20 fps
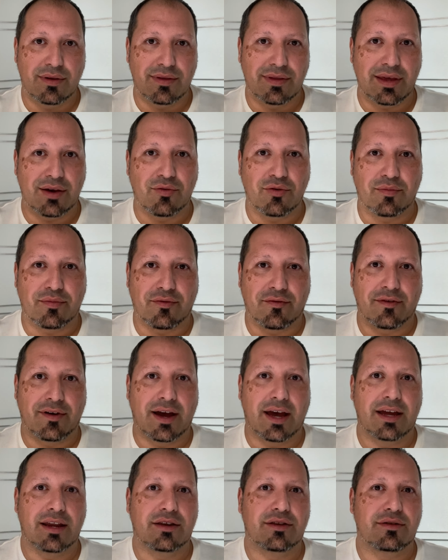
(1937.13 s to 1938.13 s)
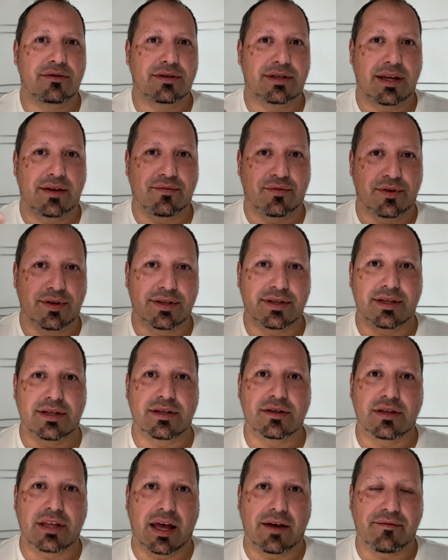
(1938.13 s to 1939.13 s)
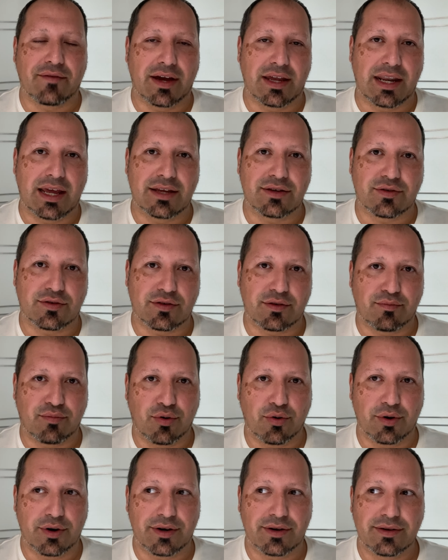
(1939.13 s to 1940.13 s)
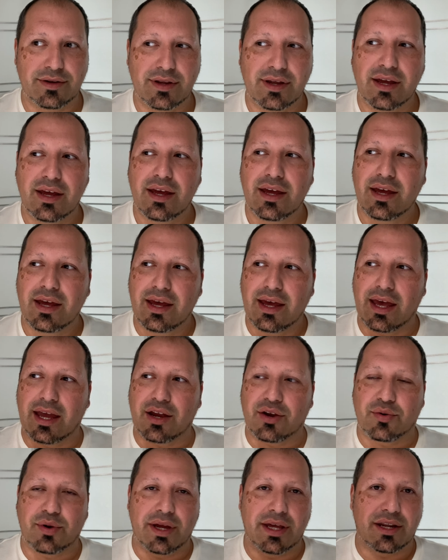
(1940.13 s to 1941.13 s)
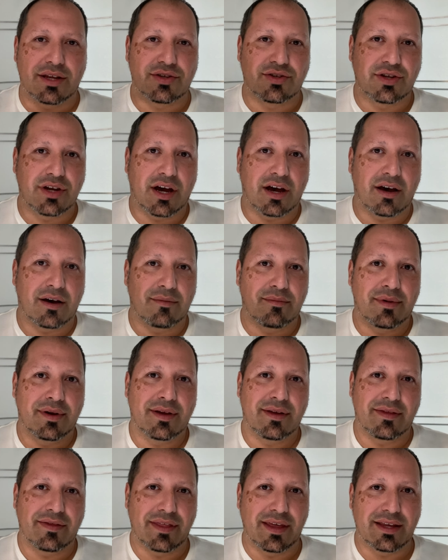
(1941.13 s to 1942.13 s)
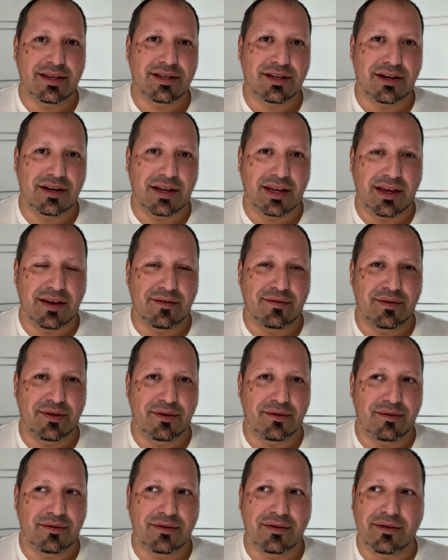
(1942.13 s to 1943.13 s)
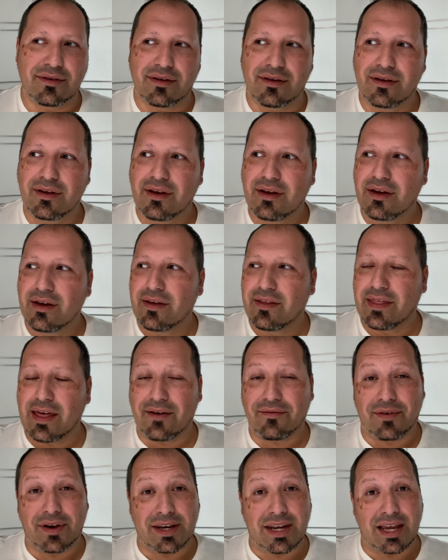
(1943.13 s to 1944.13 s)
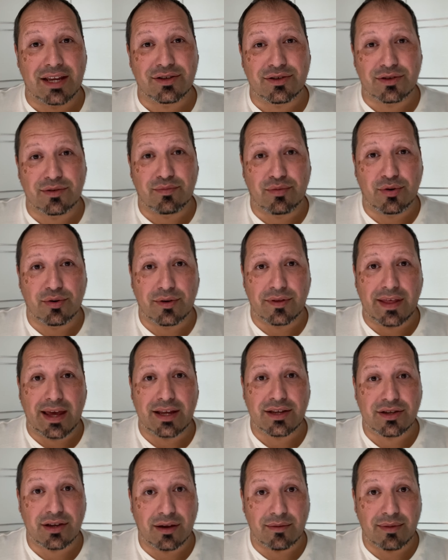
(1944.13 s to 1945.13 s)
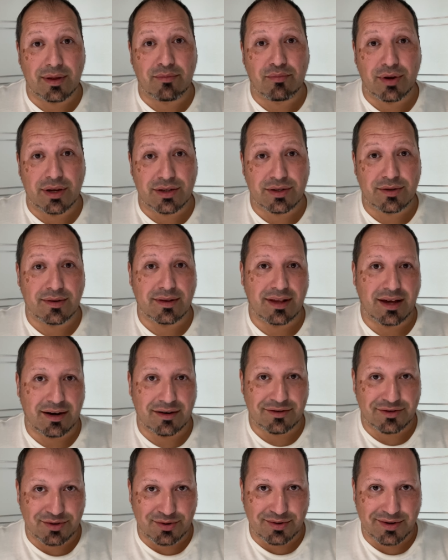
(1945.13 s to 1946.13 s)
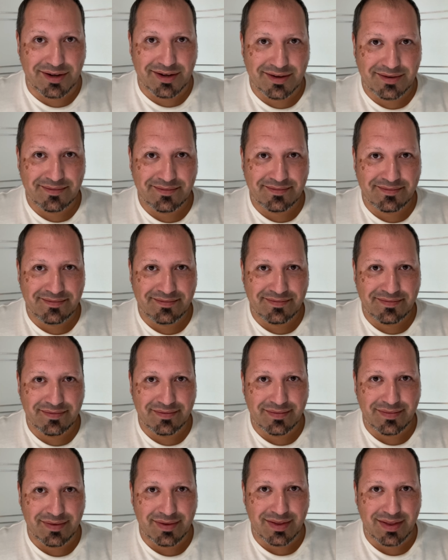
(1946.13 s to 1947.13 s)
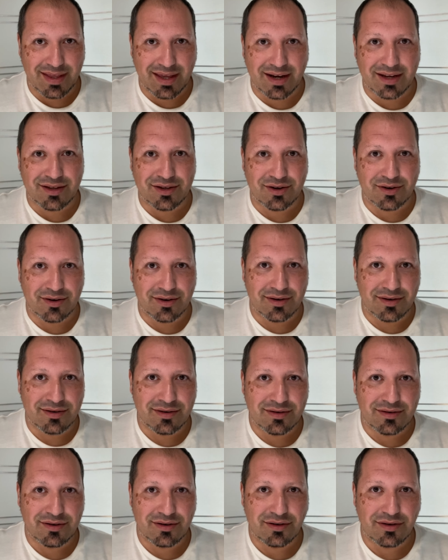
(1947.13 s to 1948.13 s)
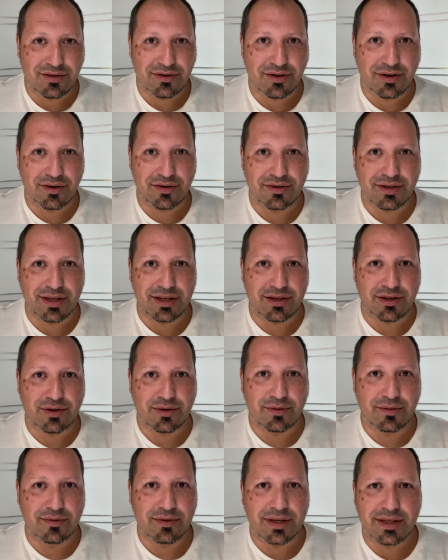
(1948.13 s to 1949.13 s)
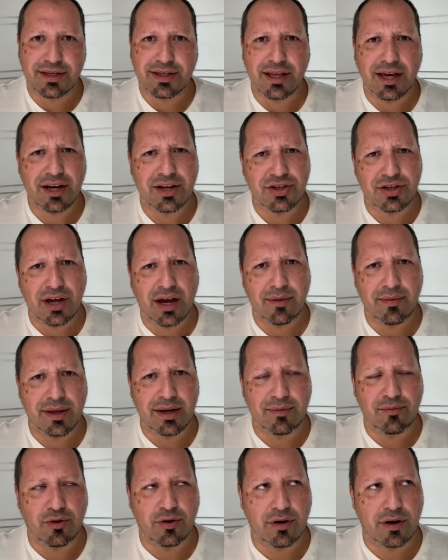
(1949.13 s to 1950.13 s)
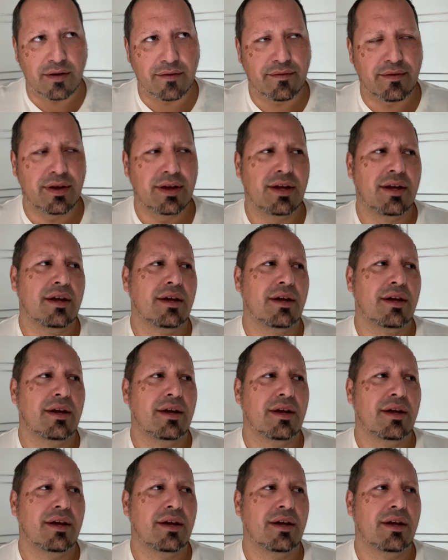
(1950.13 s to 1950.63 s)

that will provide you, say, for instance, that financial support and create a job that's going to give you that financial support, that job that brings you a lot of joy, that in turn turns into, it's not a job anymore of,